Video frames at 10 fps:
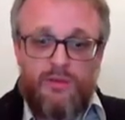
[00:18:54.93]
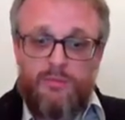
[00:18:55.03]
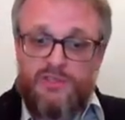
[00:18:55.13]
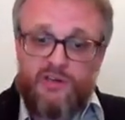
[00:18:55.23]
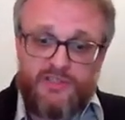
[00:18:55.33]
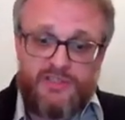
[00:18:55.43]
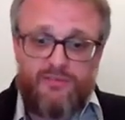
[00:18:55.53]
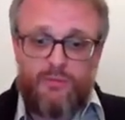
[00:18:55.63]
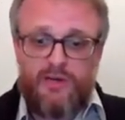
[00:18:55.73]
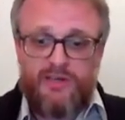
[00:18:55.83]
The majority of
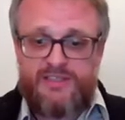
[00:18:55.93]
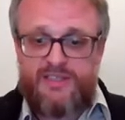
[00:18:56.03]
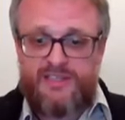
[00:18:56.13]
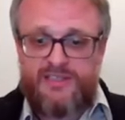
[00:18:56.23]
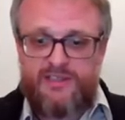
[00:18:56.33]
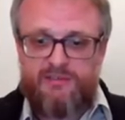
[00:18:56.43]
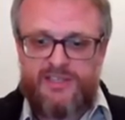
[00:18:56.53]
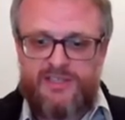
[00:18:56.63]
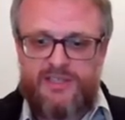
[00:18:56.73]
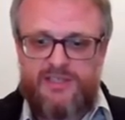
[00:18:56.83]
the work discussed in the
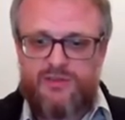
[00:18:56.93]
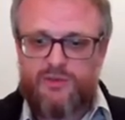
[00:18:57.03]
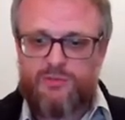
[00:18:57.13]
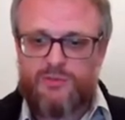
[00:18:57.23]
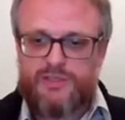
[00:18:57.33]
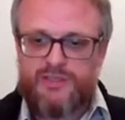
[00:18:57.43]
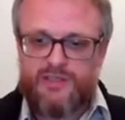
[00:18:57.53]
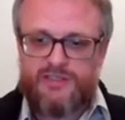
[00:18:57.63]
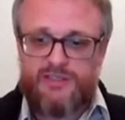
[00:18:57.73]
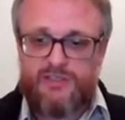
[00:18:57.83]
rest of this talk was
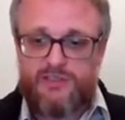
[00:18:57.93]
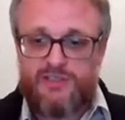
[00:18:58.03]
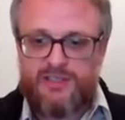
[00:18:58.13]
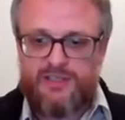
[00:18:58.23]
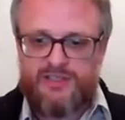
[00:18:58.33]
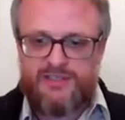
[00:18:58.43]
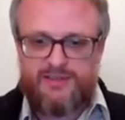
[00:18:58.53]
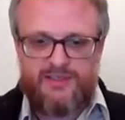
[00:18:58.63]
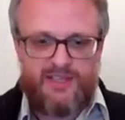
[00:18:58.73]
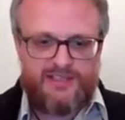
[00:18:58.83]
conducted using these
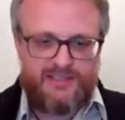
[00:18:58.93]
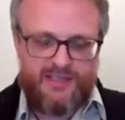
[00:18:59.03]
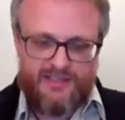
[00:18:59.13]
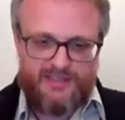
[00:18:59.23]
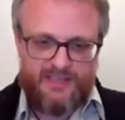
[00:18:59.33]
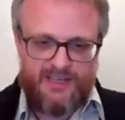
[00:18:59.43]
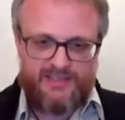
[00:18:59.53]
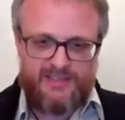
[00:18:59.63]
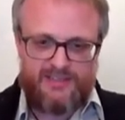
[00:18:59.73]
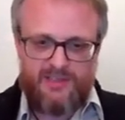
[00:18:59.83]
synthetic data
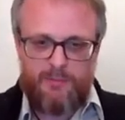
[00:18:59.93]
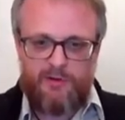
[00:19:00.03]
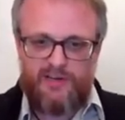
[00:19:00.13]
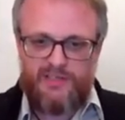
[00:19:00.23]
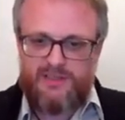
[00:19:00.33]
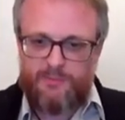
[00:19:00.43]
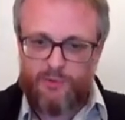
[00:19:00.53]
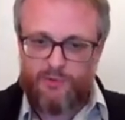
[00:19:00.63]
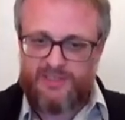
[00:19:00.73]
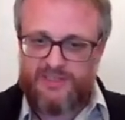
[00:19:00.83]
layers that summarise the
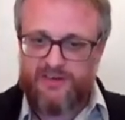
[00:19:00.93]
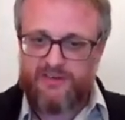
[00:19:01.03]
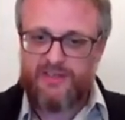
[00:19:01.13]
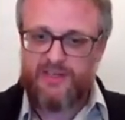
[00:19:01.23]
more detailed